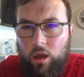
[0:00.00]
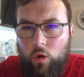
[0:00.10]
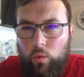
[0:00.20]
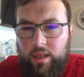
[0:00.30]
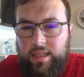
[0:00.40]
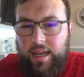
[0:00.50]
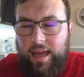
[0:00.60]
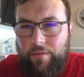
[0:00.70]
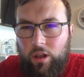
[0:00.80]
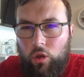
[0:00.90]
We'll then
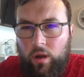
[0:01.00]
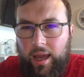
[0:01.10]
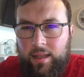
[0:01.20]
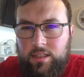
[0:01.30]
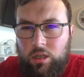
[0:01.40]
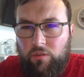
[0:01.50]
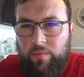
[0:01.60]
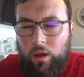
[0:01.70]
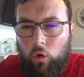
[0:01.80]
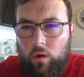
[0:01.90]
have a look at some of
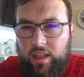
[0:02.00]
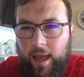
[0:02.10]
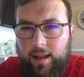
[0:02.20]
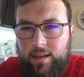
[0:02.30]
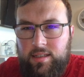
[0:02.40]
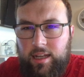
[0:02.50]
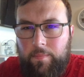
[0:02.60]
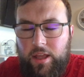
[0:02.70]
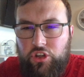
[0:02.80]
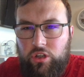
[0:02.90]
my old catalysts that I
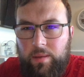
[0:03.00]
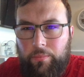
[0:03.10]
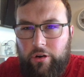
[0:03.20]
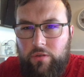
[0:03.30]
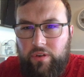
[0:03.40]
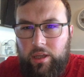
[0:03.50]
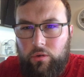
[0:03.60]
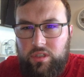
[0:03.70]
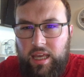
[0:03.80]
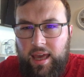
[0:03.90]
mentioned in prior
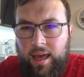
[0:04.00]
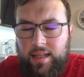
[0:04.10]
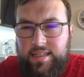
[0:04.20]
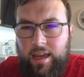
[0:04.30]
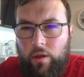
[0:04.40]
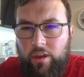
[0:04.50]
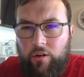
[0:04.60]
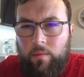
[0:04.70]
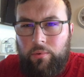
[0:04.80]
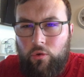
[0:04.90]
videos and see how they're
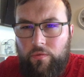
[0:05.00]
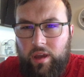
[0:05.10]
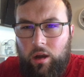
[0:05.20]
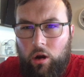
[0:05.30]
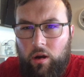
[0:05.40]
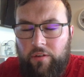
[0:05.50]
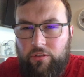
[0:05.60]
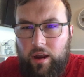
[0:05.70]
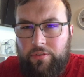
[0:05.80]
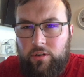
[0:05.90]
improving or if they're
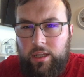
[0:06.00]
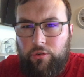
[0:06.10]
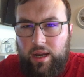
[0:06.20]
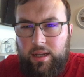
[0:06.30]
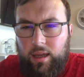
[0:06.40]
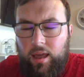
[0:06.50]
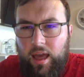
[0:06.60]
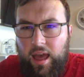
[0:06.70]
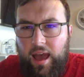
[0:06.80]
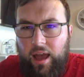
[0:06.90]
after degrading.
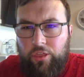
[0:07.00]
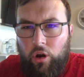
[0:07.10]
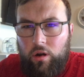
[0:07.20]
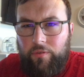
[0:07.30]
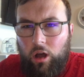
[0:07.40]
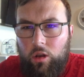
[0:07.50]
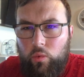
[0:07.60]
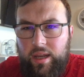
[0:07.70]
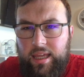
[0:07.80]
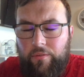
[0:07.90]
And third of all,
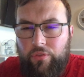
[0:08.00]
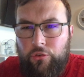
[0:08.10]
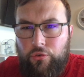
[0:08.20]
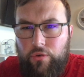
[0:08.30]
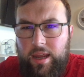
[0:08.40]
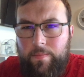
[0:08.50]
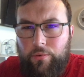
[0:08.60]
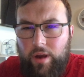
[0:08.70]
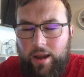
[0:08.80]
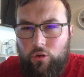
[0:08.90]
we'll give three
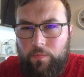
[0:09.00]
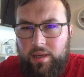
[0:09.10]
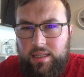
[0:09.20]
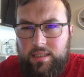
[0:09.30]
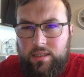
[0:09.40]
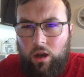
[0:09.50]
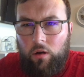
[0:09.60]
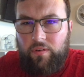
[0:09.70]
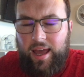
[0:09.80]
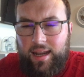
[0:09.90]
brand new pieces
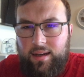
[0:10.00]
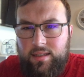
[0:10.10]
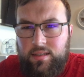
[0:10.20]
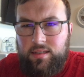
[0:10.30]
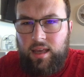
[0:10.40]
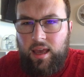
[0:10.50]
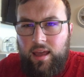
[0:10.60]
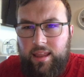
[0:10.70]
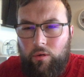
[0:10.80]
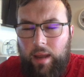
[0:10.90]
of catalysts
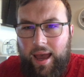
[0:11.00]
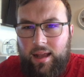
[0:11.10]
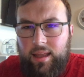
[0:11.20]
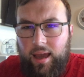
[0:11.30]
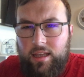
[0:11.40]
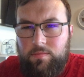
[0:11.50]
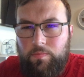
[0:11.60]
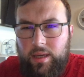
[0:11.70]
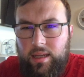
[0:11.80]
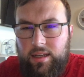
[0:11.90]
that will act as
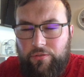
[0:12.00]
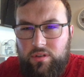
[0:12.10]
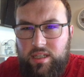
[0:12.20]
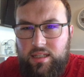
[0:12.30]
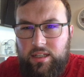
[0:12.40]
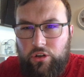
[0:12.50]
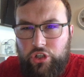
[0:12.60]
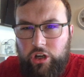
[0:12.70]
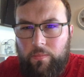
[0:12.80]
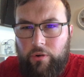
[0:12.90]
big differences in their
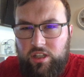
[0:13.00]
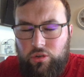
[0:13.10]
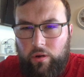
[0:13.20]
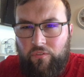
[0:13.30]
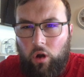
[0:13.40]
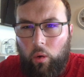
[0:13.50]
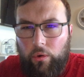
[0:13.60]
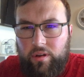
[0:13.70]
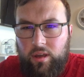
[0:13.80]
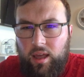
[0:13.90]
share price going
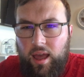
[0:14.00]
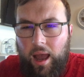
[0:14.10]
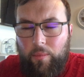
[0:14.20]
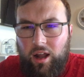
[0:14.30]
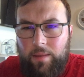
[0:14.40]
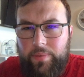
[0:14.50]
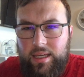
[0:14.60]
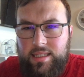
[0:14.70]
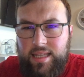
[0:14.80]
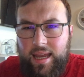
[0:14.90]
forward. And with all that being
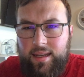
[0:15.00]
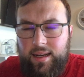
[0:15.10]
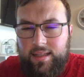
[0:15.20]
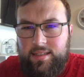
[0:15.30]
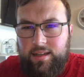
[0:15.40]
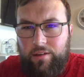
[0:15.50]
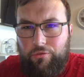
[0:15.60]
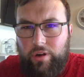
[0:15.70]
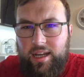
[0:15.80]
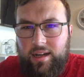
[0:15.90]
said, let's dive
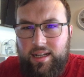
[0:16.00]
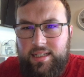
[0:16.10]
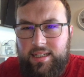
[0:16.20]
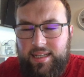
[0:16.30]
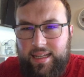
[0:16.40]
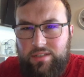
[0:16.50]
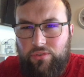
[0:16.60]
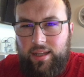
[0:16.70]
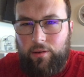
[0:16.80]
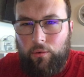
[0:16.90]
right on into today's
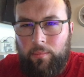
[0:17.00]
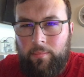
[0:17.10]
video.